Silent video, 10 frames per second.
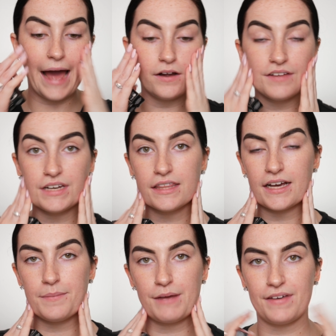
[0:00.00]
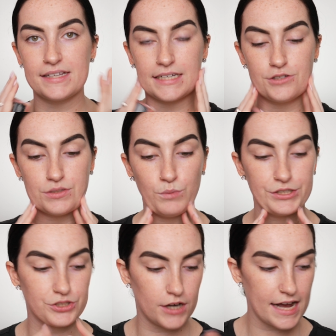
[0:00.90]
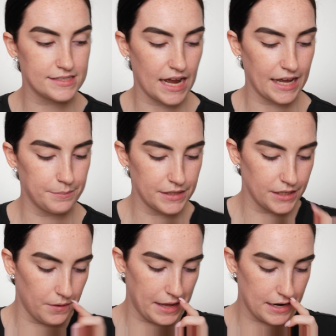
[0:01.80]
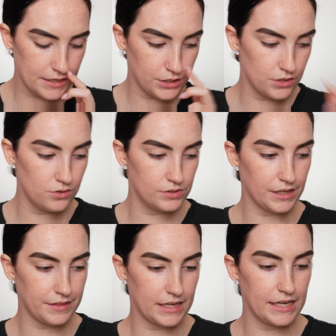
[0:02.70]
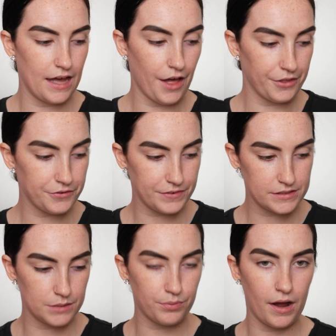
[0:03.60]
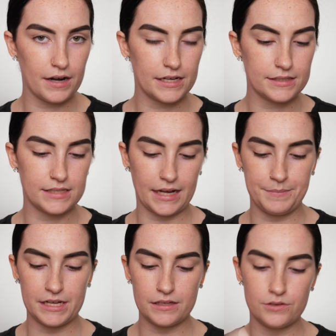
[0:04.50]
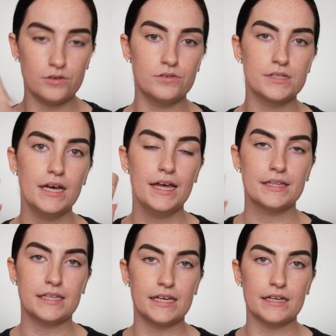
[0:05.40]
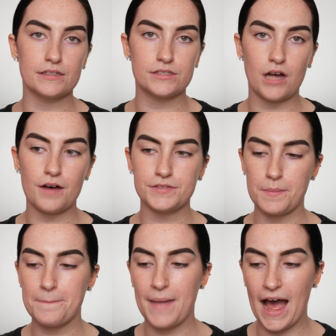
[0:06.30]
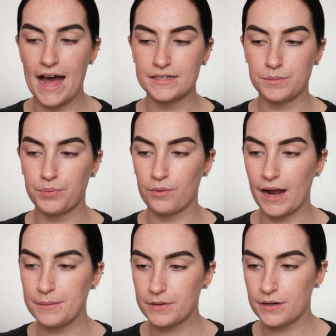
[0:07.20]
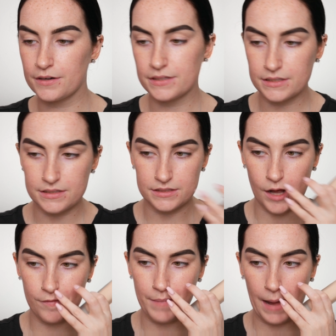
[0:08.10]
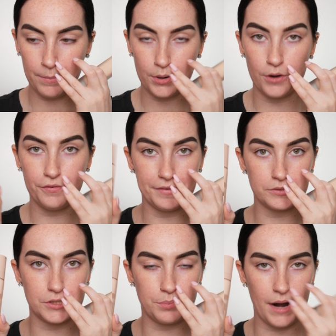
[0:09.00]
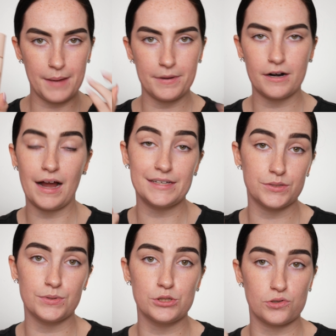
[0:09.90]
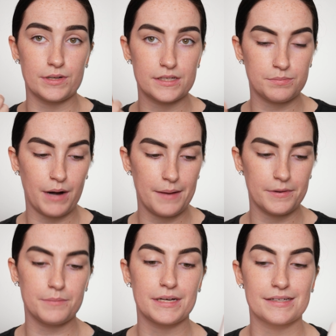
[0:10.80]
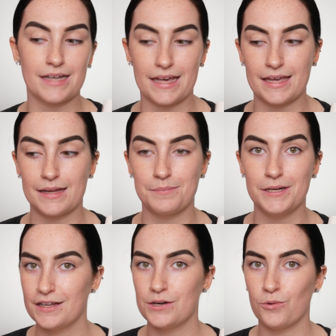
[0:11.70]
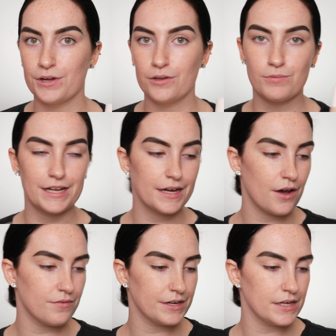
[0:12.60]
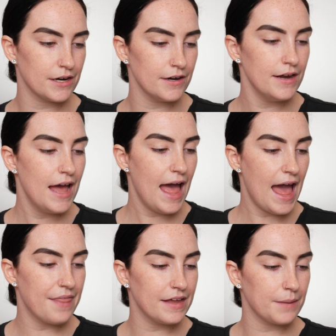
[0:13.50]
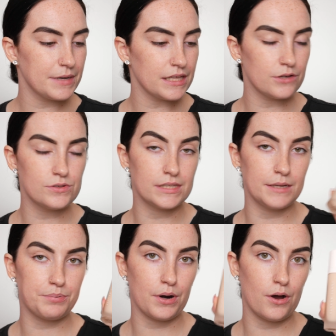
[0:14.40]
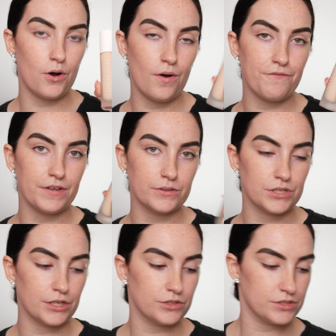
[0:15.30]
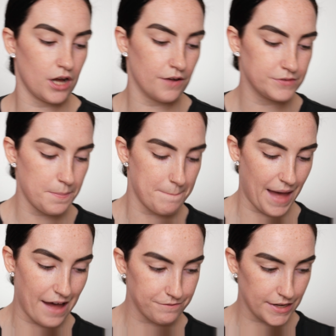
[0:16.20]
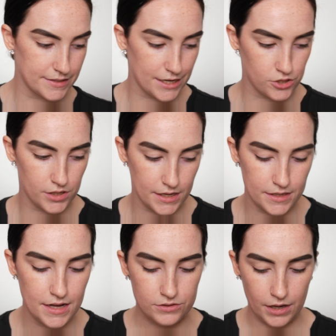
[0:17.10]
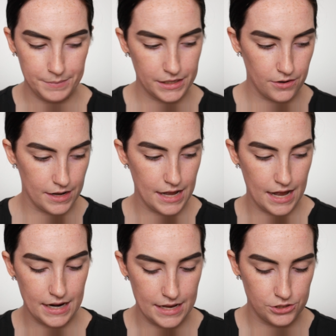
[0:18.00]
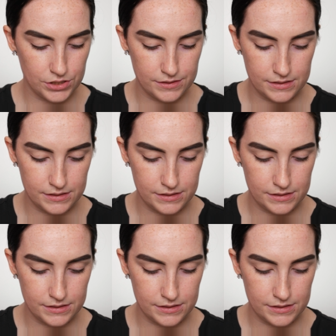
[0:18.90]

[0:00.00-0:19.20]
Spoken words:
I don't have anything on my face. I just moisturize. I am gonna go ahead and use the other Fenty products. Like, I'm gonna use the Soft Matte Primer. This is the Soft Matte Pro Filter Primer. I do enjoy this primer because I am an oil rig over here. And then I'm gonna use the Pro Filter Soft Matte Foundation. So I'm gonna go ahead and just